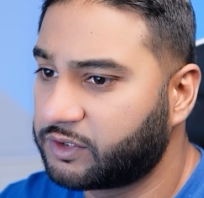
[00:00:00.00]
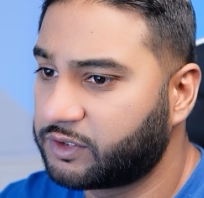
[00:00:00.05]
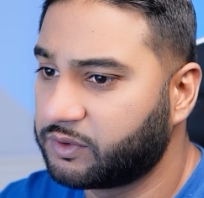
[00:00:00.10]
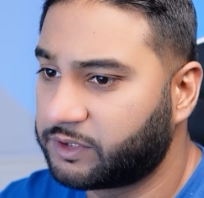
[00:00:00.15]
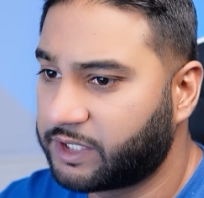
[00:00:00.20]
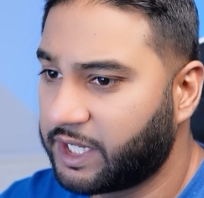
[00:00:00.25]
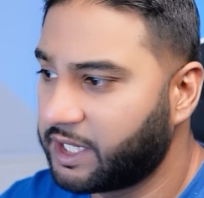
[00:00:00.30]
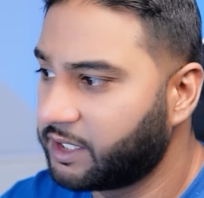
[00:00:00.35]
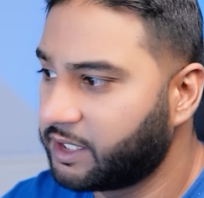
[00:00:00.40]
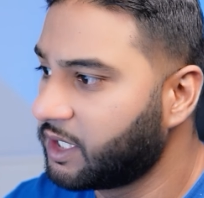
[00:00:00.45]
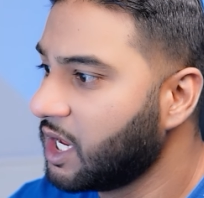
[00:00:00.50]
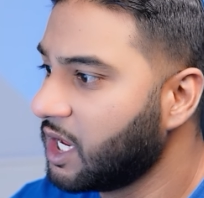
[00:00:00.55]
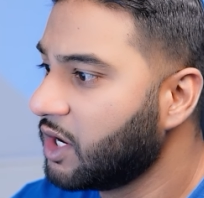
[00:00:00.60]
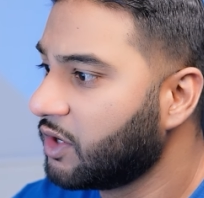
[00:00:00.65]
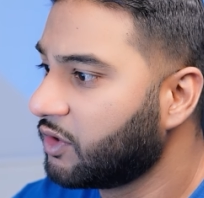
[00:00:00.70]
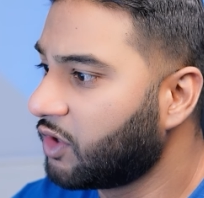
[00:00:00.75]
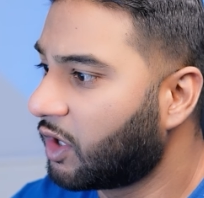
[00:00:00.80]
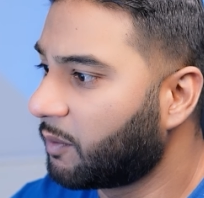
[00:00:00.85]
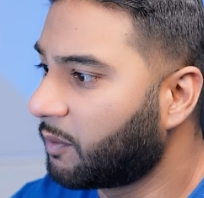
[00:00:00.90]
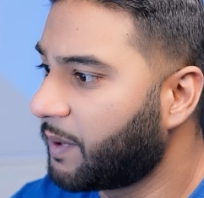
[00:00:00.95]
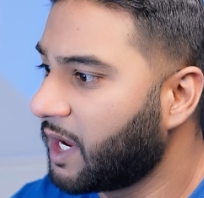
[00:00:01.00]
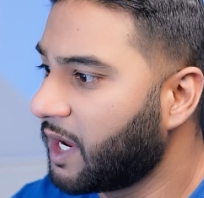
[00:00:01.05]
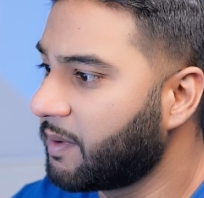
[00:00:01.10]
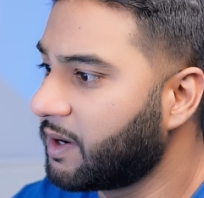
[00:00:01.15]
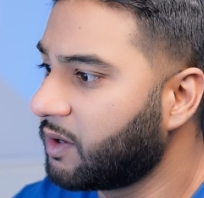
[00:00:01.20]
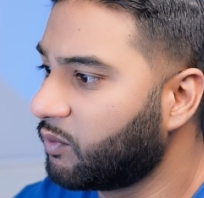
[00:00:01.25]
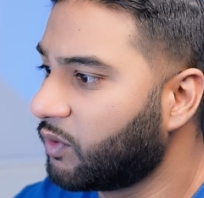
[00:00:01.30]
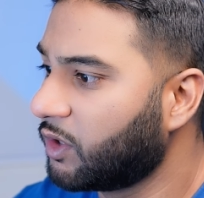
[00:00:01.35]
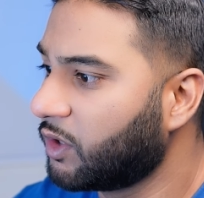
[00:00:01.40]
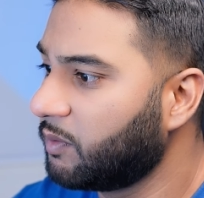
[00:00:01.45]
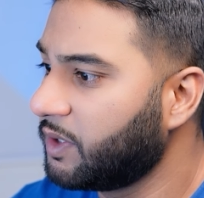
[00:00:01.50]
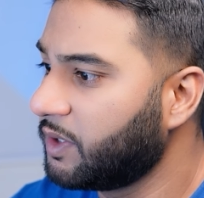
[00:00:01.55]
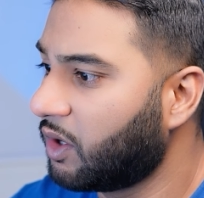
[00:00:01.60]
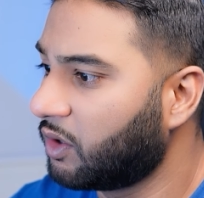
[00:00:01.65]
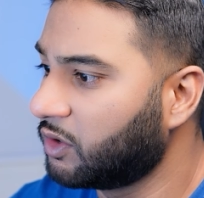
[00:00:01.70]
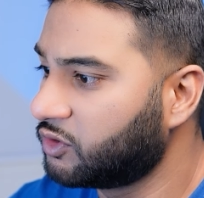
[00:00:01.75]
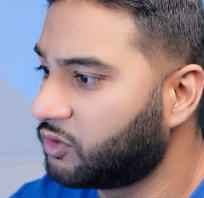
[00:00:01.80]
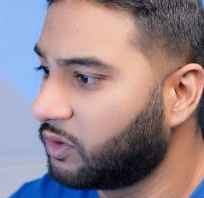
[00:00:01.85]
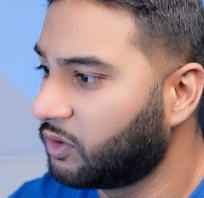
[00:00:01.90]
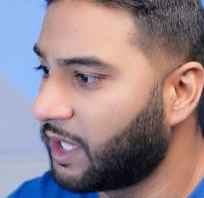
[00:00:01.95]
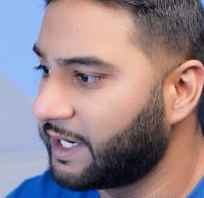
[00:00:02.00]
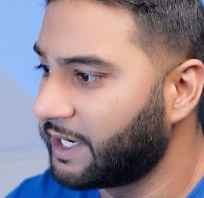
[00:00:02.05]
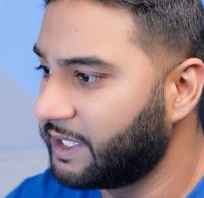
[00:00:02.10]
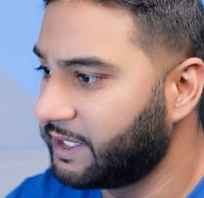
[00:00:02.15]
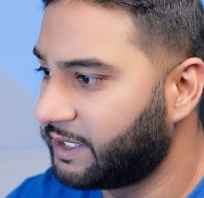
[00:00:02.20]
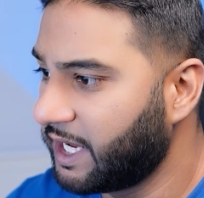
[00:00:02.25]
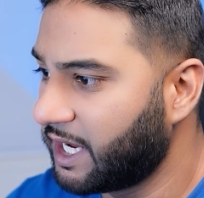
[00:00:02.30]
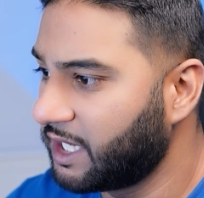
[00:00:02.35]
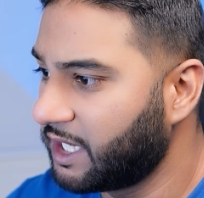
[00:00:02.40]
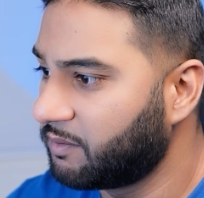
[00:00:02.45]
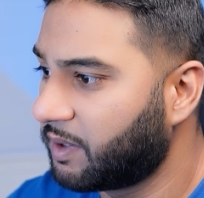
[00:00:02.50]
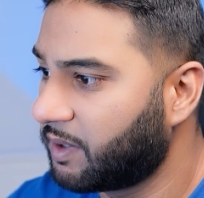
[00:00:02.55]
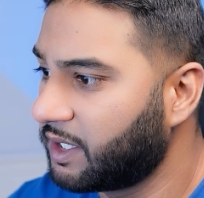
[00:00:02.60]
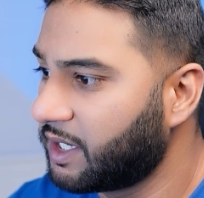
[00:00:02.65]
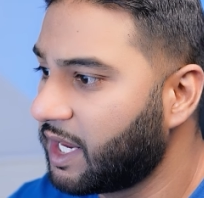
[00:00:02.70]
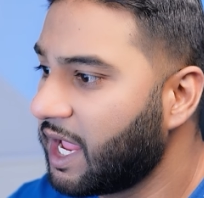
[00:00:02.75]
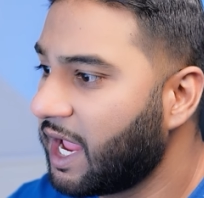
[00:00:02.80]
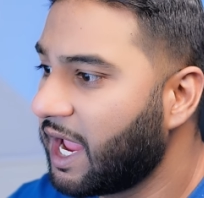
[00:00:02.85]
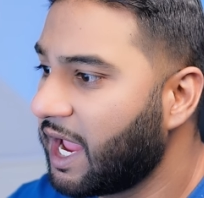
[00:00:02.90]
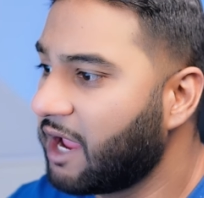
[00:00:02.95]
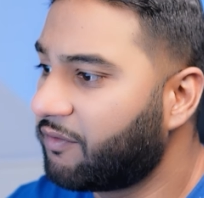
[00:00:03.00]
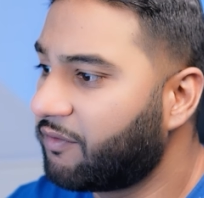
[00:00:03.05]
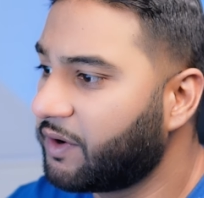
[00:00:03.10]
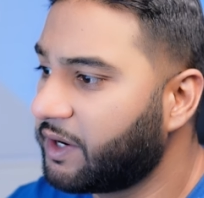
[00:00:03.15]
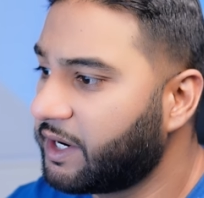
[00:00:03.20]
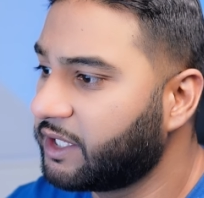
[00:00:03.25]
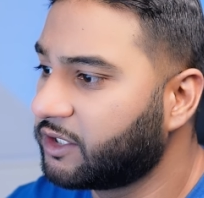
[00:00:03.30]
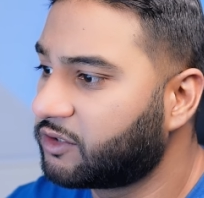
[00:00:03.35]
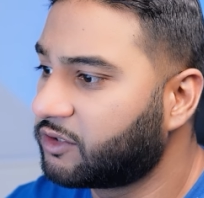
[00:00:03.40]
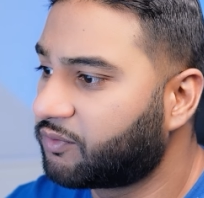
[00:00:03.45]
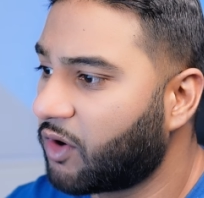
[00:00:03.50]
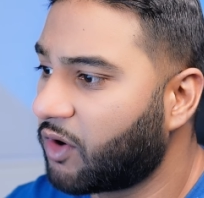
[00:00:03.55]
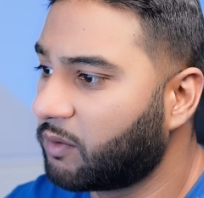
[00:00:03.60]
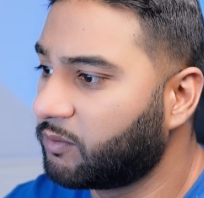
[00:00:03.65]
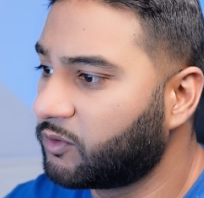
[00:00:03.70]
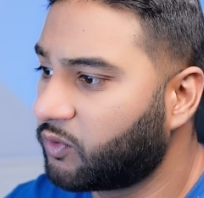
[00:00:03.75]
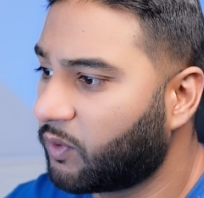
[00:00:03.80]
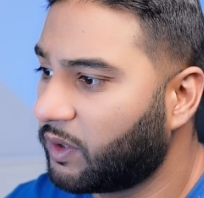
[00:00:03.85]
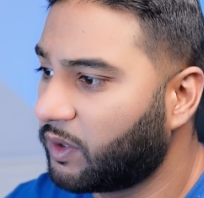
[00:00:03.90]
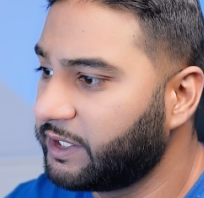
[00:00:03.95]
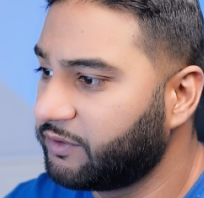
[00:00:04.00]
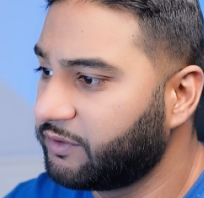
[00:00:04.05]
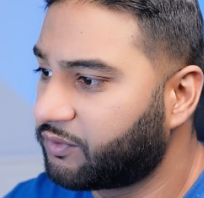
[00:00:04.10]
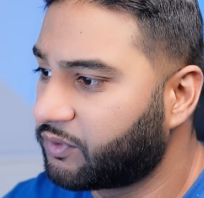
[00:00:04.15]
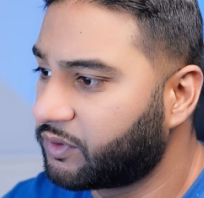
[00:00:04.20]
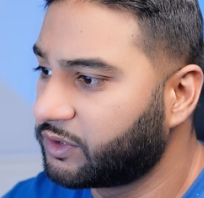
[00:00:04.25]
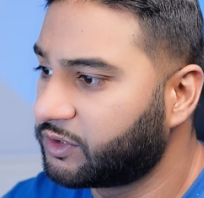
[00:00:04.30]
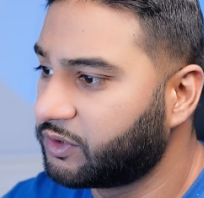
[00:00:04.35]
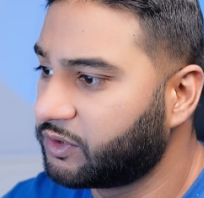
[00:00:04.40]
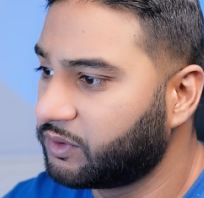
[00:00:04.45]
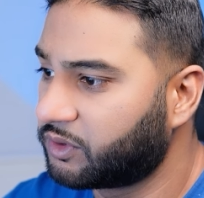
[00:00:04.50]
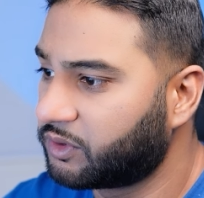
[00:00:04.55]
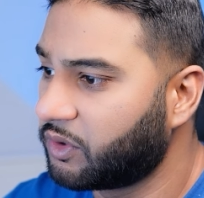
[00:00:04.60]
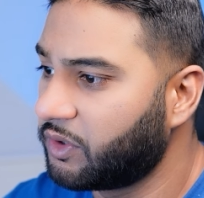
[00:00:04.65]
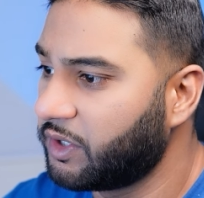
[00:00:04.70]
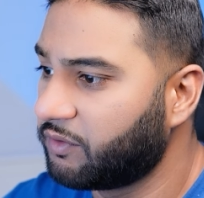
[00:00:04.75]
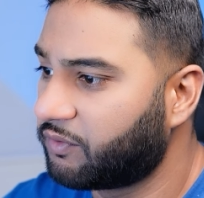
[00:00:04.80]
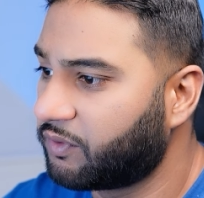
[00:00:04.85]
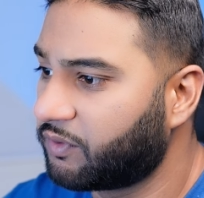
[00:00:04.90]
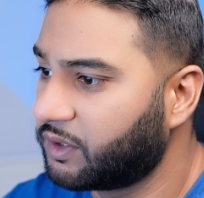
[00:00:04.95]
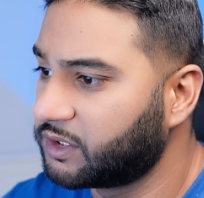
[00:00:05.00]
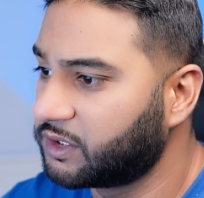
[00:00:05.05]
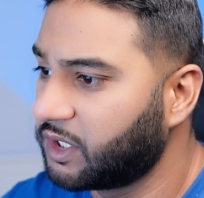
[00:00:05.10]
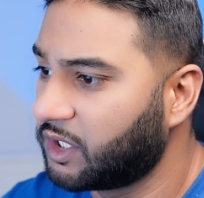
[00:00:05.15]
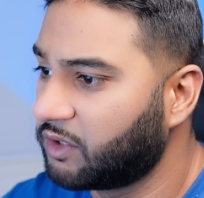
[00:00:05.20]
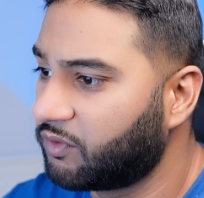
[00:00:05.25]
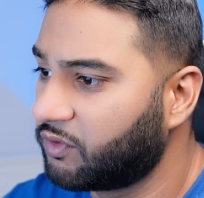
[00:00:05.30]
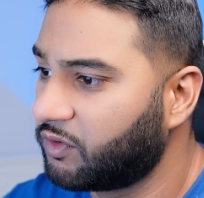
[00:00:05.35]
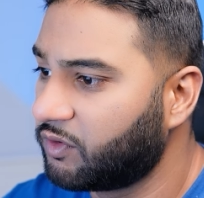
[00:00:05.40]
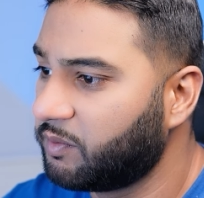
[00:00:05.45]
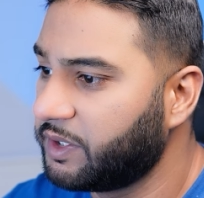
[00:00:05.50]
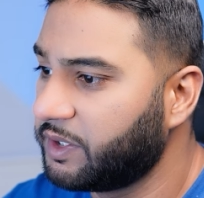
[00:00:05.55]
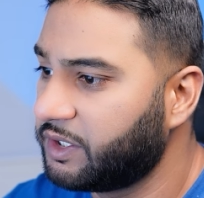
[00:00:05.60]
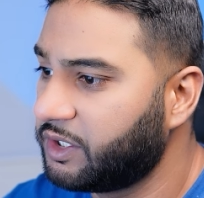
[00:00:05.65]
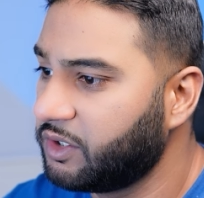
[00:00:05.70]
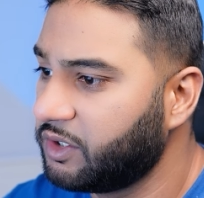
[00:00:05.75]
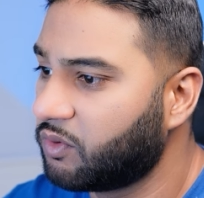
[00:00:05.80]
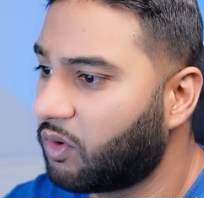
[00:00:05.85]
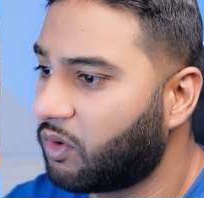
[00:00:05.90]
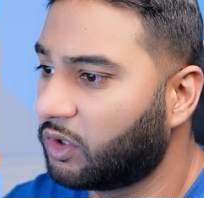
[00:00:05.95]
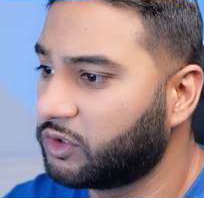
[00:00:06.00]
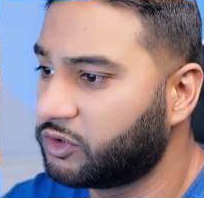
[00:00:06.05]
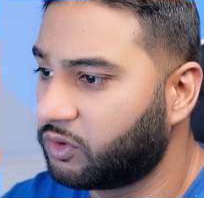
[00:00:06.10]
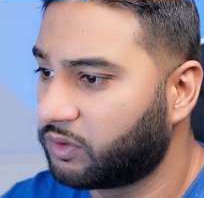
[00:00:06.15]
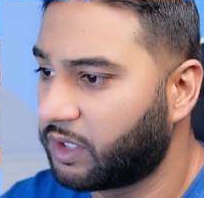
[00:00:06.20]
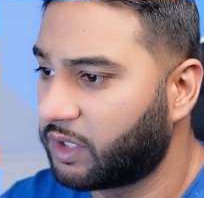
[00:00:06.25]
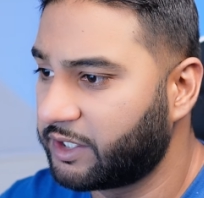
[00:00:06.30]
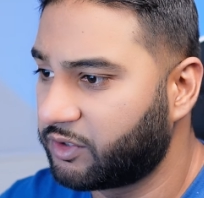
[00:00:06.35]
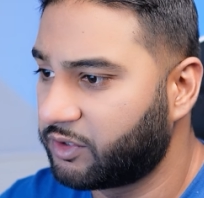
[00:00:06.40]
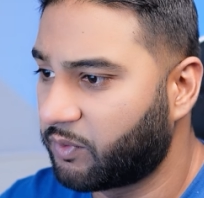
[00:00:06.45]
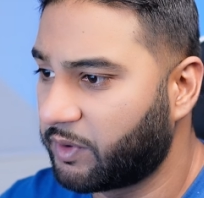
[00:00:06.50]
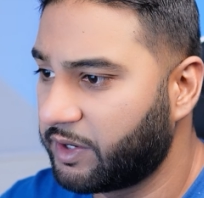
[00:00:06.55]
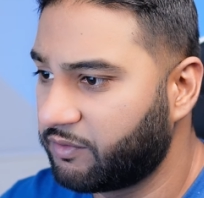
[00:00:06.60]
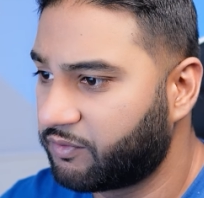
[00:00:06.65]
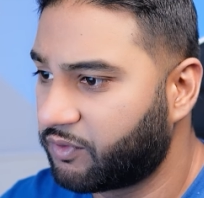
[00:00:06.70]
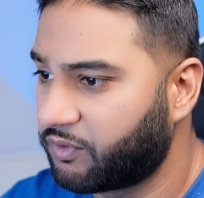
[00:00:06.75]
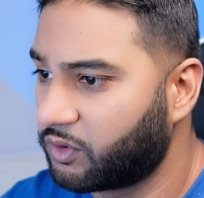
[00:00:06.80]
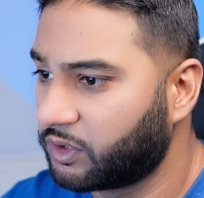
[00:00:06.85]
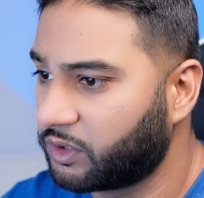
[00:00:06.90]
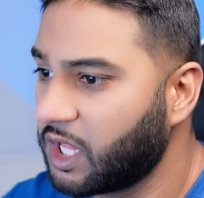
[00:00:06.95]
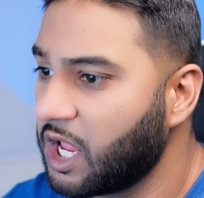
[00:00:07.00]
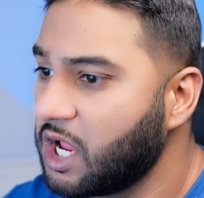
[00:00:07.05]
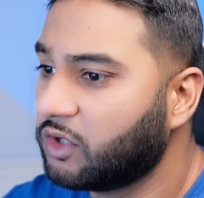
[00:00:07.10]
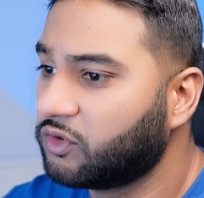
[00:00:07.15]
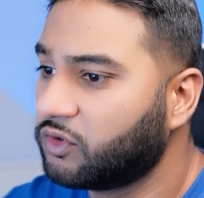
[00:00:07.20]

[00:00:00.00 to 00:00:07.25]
to 10th, your payment will be on July the 10th, but if it is from 21st to 31st, it will be due on July 24th.